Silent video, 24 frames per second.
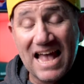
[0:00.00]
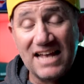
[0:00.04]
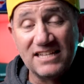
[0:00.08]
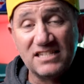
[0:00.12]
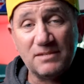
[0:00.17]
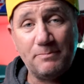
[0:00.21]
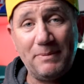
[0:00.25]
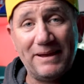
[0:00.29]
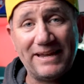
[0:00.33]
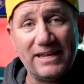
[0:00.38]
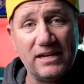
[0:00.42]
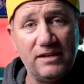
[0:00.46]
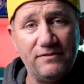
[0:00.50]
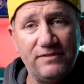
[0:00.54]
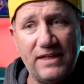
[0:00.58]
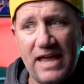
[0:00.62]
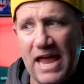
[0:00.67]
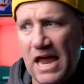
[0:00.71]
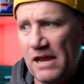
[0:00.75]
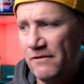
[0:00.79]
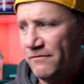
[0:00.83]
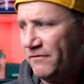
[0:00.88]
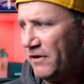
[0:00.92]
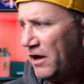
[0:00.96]
Speaking of the
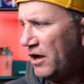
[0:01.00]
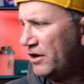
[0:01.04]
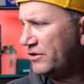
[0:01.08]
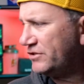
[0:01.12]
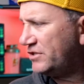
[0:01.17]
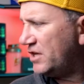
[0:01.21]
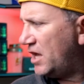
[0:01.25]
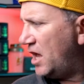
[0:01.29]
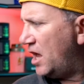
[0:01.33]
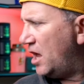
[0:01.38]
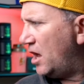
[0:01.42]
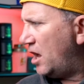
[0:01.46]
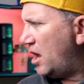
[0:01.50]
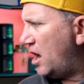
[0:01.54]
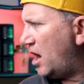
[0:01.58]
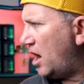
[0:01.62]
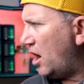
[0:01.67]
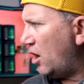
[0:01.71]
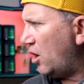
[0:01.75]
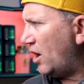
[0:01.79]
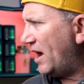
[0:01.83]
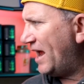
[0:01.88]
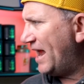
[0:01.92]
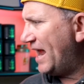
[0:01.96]
headphones,
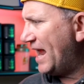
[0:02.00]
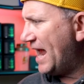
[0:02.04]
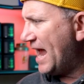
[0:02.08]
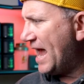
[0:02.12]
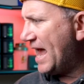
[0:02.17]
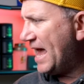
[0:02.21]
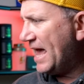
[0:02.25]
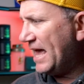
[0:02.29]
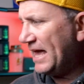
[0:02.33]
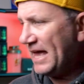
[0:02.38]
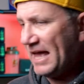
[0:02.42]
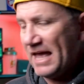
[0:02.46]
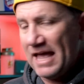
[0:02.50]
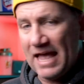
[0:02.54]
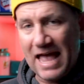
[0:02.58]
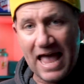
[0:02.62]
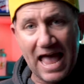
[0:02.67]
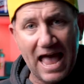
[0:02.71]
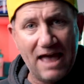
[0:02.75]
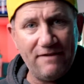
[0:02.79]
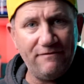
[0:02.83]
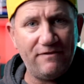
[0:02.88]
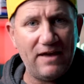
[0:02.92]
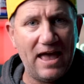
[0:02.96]
I
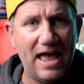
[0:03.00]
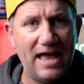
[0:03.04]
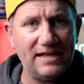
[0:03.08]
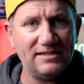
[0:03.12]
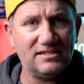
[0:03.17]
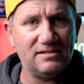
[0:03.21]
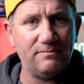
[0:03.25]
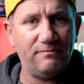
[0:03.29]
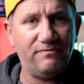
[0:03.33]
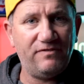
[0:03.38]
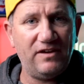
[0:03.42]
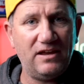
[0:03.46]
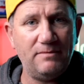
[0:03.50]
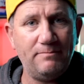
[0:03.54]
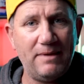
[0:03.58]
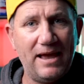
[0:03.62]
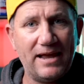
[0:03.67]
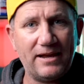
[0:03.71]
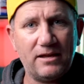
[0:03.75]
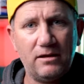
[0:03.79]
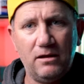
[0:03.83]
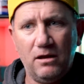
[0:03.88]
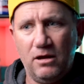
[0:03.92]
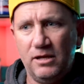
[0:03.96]
have had some
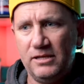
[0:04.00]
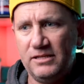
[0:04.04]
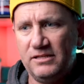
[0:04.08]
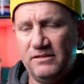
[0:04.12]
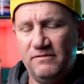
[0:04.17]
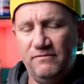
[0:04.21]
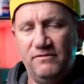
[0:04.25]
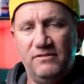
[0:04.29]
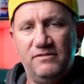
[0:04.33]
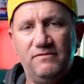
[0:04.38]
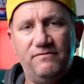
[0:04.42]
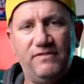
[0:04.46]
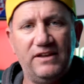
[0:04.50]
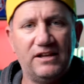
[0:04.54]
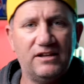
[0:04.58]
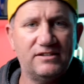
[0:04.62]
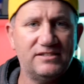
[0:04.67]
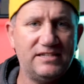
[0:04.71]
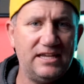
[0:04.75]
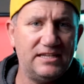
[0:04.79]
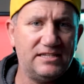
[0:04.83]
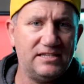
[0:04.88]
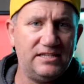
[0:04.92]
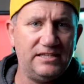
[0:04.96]
feedback. I think I
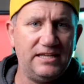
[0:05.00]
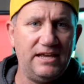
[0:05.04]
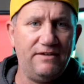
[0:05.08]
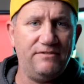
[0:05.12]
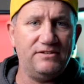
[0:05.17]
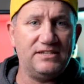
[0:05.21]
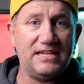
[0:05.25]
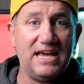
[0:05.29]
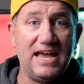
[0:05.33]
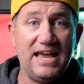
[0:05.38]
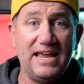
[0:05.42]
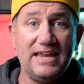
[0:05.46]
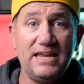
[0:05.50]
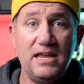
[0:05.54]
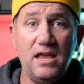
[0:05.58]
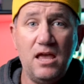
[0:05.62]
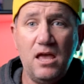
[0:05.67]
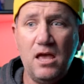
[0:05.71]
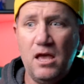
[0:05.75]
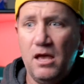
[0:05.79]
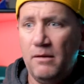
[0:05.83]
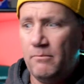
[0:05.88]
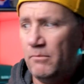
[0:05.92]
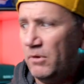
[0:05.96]
said to you the other day,
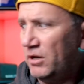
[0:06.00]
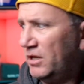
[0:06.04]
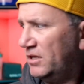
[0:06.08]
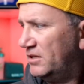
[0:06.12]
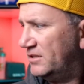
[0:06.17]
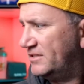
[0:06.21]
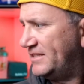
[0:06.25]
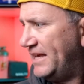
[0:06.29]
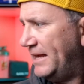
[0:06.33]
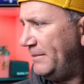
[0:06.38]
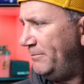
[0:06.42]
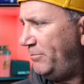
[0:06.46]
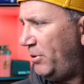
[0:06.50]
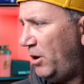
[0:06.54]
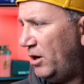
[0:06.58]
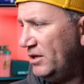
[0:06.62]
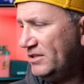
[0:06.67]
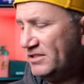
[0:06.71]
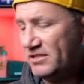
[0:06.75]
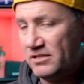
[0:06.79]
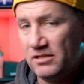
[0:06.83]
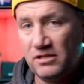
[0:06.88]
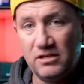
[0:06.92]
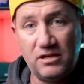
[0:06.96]
my little Zen
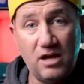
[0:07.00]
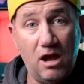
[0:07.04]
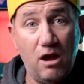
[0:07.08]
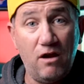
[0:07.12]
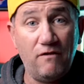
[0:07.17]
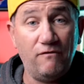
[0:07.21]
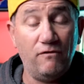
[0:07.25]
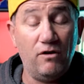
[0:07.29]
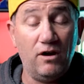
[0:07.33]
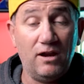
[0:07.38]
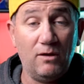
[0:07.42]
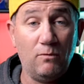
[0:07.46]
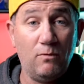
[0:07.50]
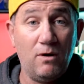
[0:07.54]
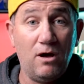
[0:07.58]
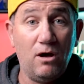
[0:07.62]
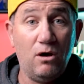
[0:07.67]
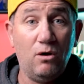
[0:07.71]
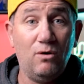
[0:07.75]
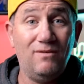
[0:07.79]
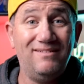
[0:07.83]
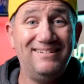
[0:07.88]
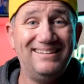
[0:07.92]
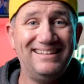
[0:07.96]
Pods going really
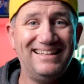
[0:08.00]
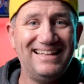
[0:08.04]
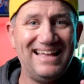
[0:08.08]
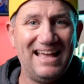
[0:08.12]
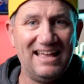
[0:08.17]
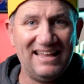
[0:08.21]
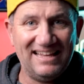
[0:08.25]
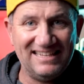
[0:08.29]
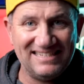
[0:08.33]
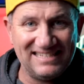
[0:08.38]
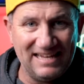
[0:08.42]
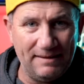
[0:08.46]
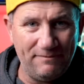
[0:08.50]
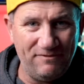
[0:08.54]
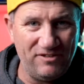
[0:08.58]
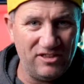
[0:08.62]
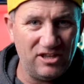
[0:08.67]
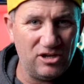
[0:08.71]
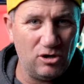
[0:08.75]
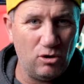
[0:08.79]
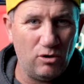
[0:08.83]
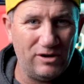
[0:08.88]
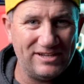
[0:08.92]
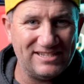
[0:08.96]
well, except for
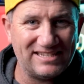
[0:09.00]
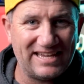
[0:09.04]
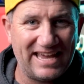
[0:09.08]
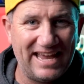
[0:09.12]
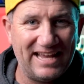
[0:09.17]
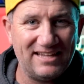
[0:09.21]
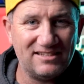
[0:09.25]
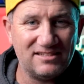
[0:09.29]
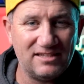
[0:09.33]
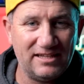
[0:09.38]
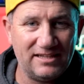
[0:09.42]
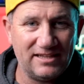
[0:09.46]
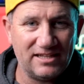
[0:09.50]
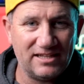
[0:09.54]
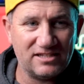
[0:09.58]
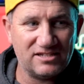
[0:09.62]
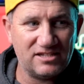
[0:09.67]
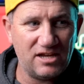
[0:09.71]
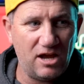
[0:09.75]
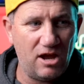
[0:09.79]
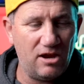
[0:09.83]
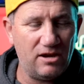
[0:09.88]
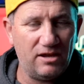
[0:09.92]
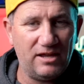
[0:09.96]
the noise cancelling. That's
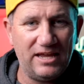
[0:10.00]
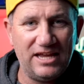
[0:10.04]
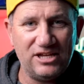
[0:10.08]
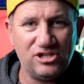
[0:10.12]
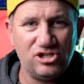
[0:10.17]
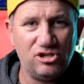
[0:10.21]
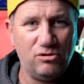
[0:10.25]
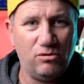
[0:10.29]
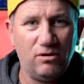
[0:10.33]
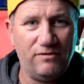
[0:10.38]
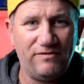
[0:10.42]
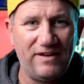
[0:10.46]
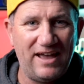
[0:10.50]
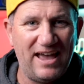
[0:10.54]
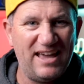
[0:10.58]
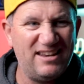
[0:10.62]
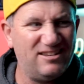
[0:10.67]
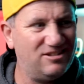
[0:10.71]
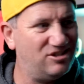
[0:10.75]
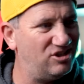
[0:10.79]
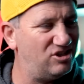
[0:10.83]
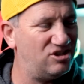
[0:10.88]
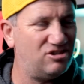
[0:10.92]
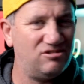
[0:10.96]
the only issue I've
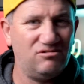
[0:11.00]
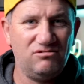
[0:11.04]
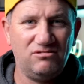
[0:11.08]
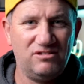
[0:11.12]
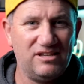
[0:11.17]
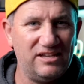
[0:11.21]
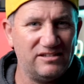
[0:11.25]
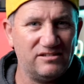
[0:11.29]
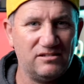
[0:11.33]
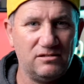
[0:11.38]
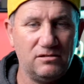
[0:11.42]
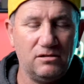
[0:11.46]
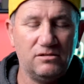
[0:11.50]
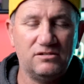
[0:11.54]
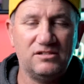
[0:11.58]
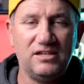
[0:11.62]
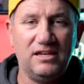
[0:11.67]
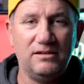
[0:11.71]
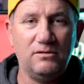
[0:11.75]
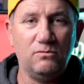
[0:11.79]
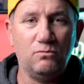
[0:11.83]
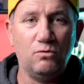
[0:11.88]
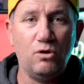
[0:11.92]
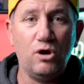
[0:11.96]
had. Just doesn't
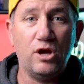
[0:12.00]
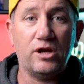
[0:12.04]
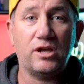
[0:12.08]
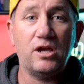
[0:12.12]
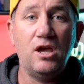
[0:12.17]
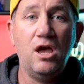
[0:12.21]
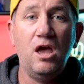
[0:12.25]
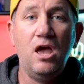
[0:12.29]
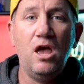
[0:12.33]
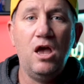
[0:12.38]
seem to work.